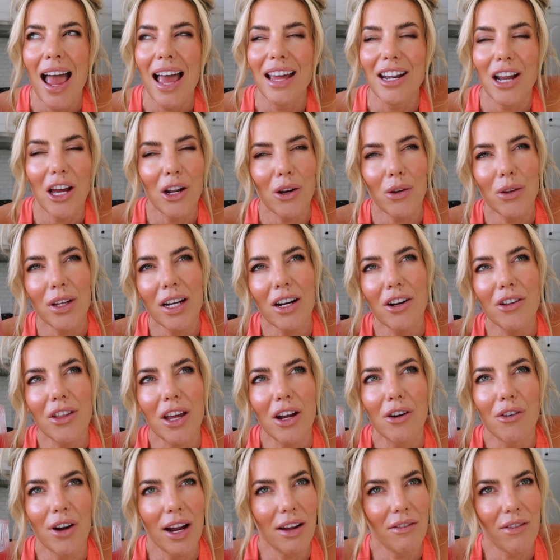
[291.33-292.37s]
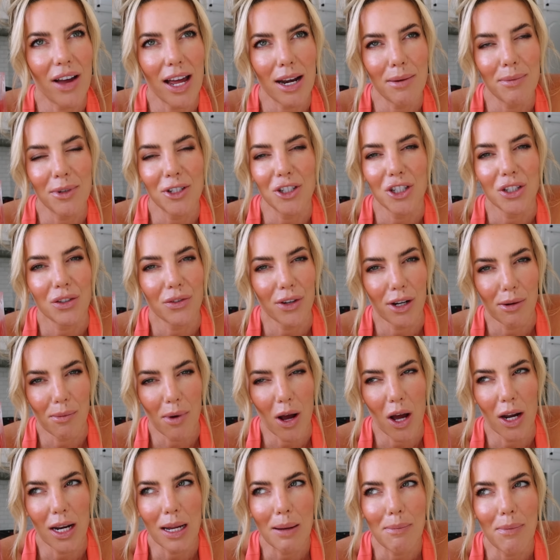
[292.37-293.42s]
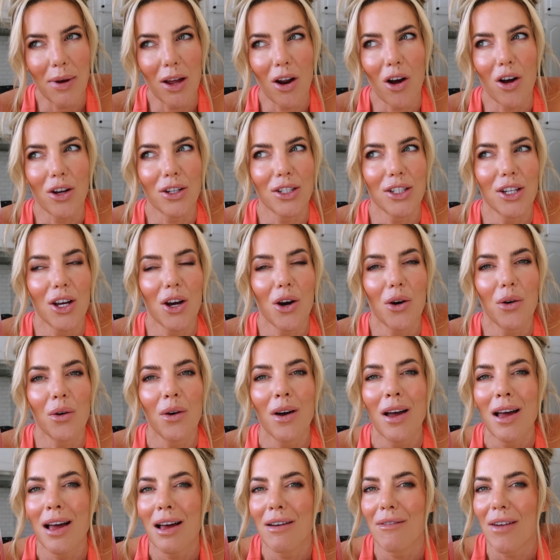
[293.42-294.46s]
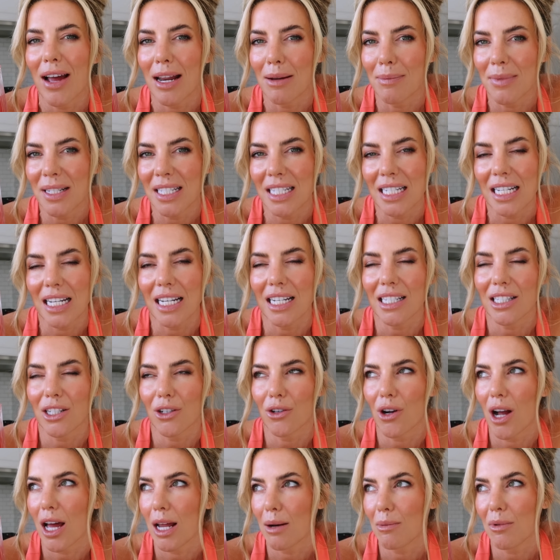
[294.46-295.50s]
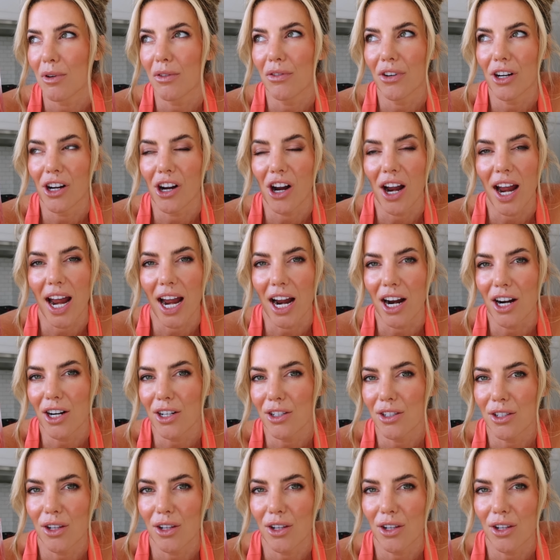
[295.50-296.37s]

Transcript: And not only are they great vitamins just for your body, but also vitamin D is incredible for your hair.